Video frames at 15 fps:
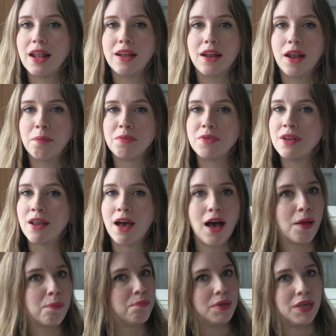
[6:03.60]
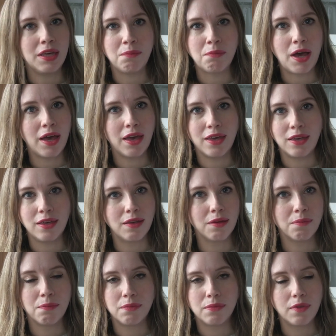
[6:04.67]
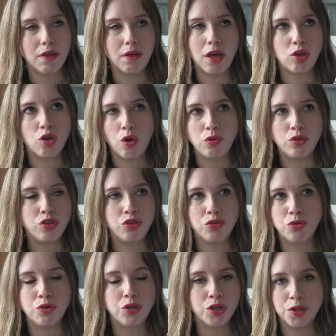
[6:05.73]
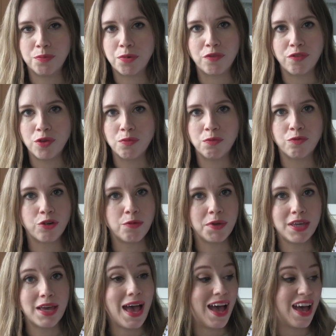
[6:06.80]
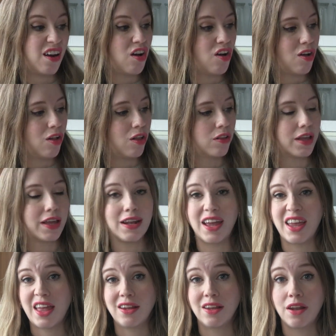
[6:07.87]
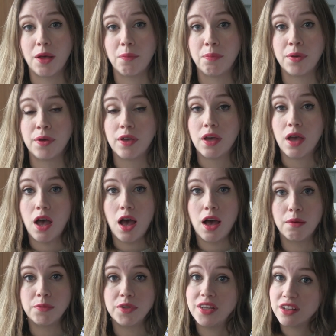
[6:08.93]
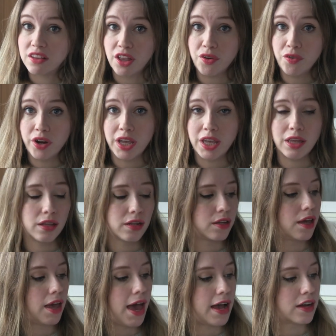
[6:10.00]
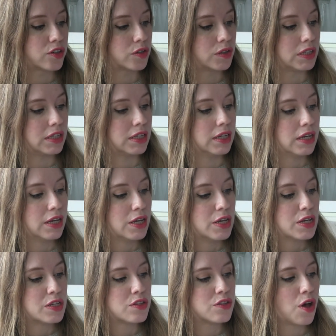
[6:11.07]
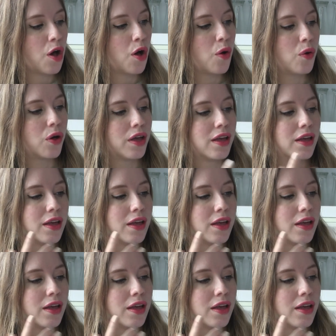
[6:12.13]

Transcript: ended up not being my a go-to good perfume for me at all, and I ended up decluttering it, actually. So